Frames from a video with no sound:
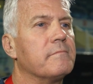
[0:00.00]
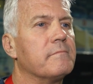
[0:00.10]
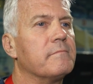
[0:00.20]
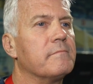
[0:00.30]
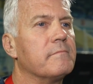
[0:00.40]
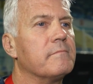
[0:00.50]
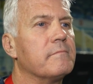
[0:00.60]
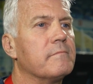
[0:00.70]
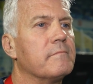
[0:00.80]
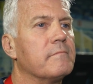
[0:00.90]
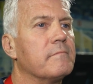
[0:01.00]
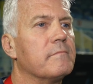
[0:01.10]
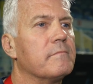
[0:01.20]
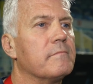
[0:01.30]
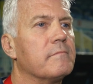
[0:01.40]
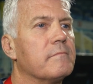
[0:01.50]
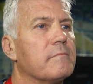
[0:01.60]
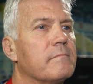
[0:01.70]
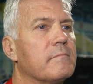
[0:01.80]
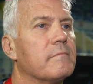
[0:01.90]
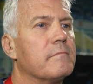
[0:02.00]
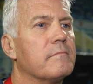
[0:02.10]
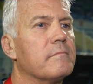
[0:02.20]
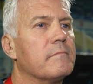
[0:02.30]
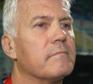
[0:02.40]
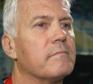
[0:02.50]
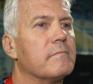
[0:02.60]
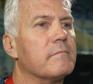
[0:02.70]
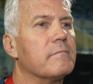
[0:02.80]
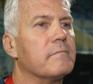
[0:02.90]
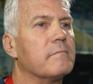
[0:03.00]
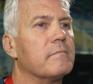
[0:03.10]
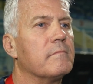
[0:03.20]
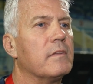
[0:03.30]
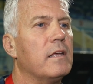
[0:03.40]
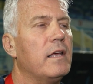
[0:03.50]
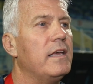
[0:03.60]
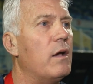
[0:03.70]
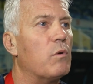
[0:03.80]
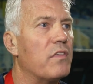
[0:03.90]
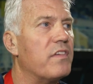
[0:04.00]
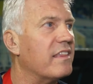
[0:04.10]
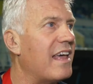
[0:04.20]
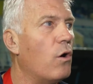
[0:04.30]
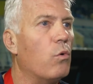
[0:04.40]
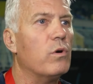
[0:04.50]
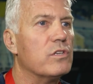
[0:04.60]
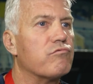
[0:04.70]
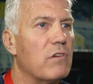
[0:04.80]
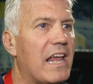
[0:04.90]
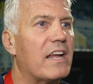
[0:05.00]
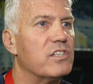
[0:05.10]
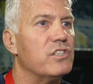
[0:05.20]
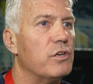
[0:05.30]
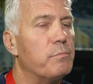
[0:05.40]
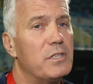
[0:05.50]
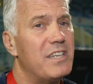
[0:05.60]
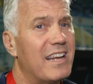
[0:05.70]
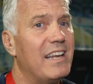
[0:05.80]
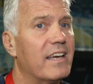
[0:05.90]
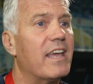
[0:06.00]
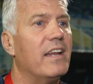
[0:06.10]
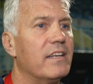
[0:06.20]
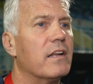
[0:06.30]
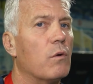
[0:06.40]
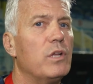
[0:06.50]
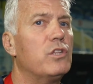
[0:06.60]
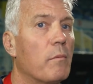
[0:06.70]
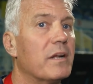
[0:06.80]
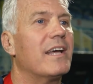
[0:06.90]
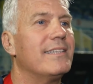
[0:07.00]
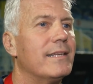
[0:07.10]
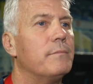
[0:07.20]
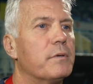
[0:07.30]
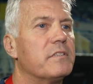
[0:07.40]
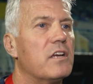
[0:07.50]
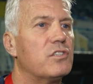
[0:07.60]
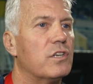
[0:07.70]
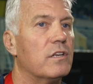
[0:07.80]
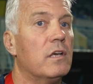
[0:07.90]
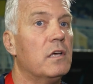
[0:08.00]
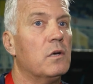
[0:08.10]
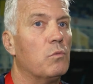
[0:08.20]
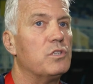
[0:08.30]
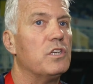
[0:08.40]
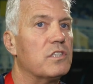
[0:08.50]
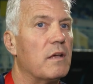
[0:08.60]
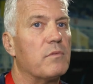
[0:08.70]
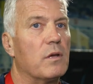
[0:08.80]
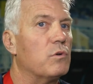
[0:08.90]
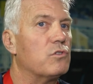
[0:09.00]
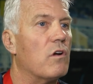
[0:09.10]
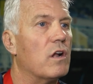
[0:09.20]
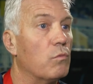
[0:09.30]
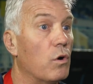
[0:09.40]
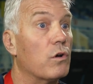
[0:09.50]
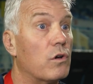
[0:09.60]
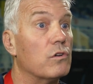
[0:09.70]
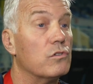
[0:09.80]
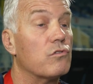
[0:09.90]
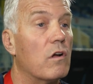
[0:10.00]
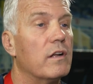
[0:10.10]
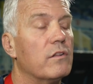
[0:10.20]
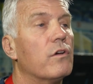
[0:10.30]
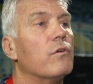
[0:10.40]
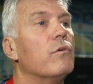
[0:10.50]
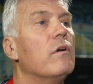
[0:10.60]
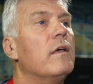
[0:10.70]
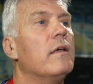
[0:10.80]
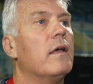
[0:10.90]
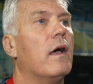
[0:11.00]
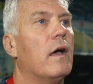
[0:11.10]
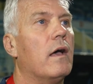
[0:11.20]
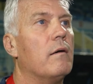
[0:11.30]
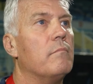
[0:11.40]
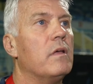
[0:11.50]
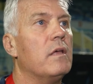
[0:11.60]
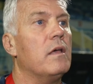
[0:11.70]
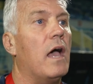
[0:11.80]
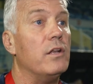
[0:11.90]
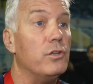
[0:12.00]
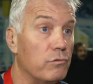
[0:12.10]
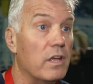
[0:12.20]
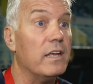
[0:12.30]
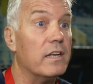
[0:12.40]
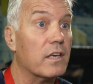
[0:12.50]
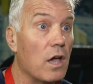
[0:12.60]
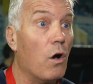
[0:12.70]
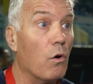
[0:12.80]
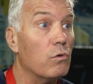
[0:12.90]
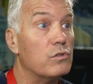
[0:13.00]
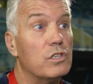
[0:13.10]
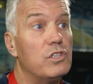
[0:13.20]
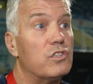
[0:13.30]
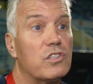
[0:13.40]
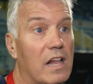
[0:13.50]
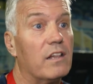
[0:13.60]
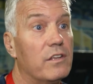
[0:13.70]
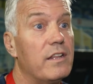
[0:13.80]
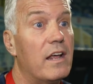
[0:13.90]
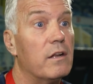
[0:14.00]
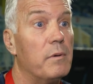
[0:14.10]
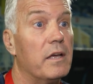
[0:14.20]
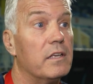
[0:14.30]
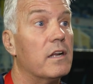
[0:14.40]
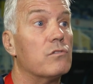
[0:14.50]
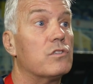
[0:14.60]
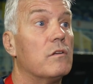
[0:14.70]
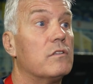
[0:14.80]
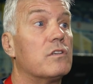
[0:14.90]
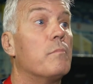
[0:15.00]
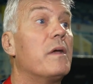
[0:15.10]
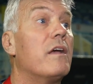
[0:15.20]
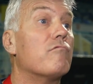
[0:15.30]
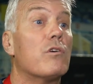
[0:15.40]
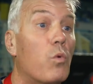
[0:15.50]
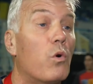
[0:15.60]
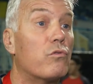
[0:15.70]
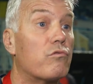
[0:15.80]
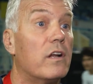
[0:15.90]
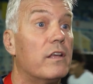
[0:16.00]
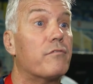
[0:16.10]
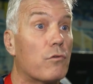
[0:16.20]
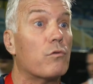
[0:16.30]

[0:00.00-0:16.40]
I guess it was one of them ones where the sooner the first goal came, the better. Yeah, well, I think that always relaxes you, particularly again, you know, we dominated possession, which is something we're trying to work on and trying to do. Um, and you need a goal to just settle you down a bit, you know, to, to be a reward really for